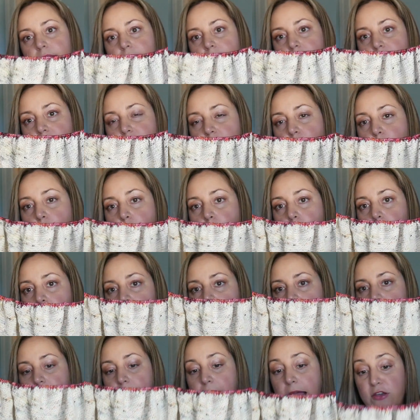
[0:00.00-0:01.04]
So
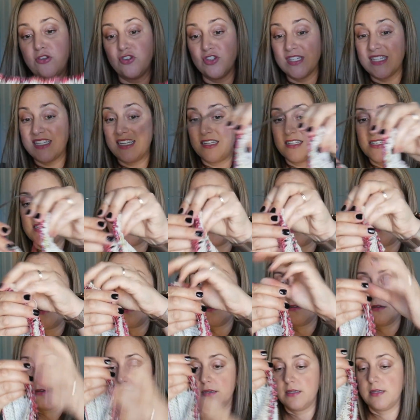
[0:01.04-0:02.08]
I just need
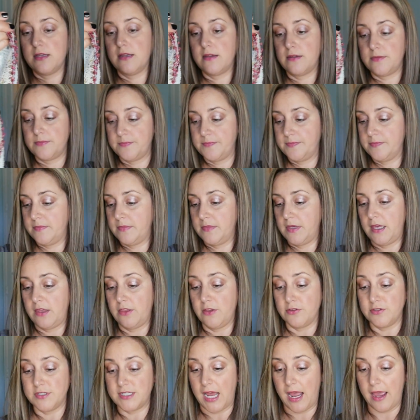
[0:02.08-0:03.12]
to
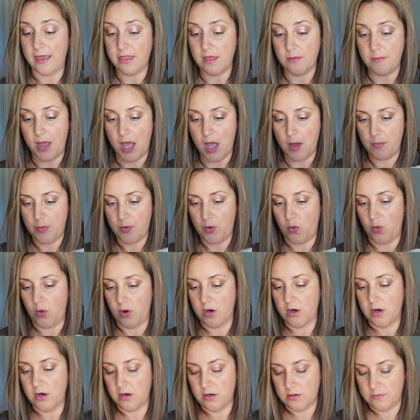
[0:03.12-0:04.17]
either dye them up
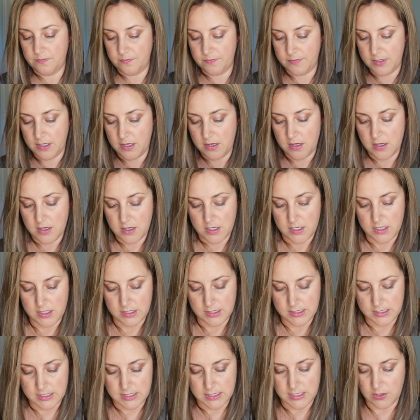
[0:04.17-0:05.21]
or
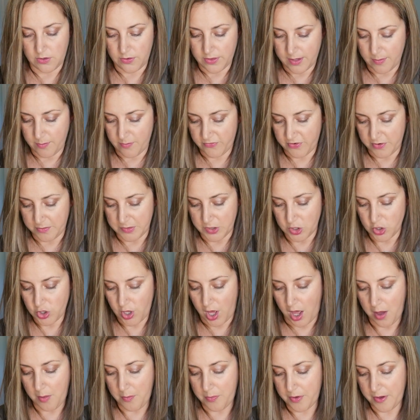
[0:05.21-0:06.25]
steal them from the
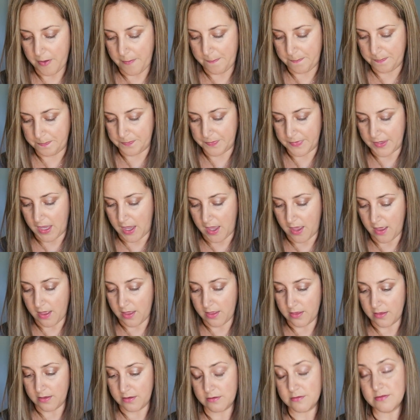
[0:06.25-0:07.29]
shop,
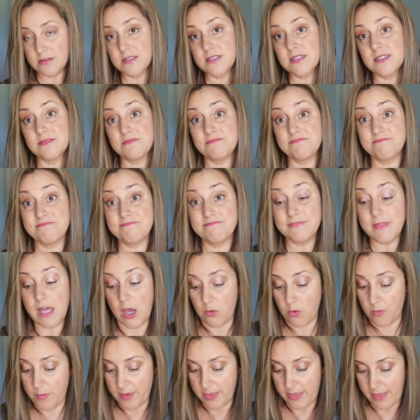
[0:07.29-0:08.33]
and that
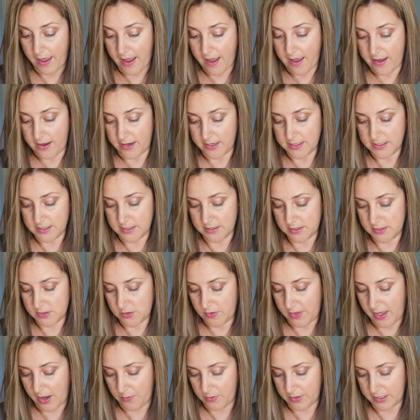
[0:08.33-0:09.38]
will be that. So
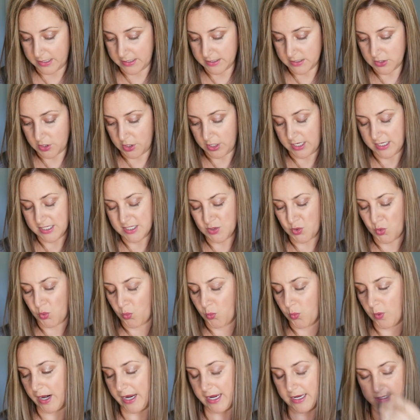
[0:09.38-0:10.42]
that one is good. It's
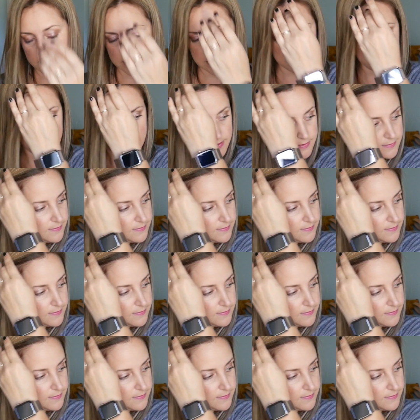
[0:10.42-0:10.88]
great.